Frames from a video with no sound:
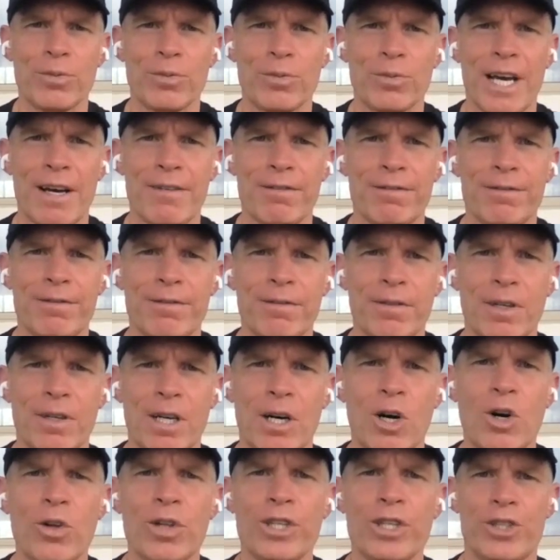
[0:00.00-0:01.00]
We have
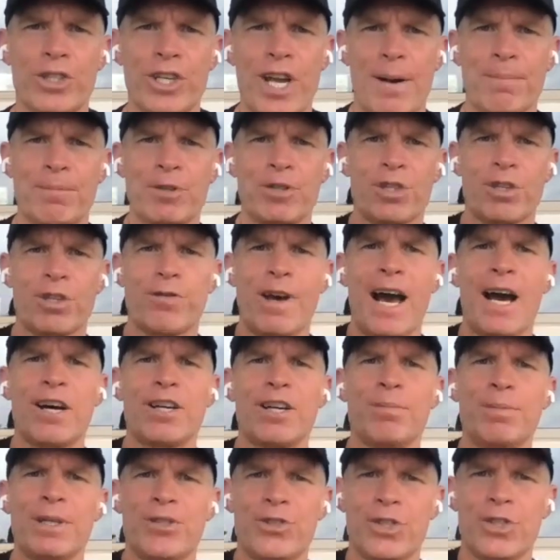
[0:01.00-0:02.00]
all these chapters of how to
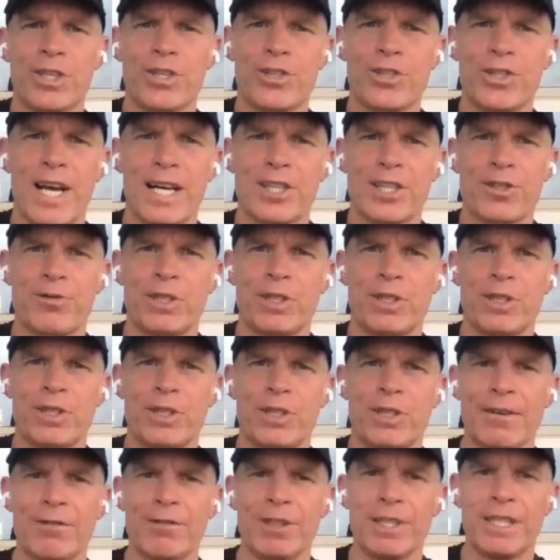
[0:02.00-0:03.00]
be successful on
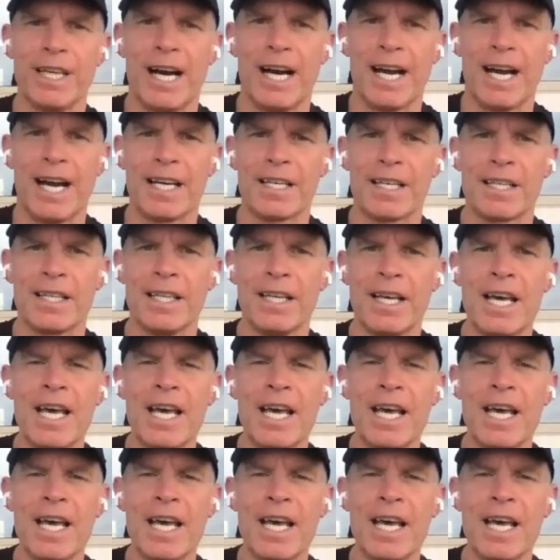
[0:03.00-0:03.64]
every diet,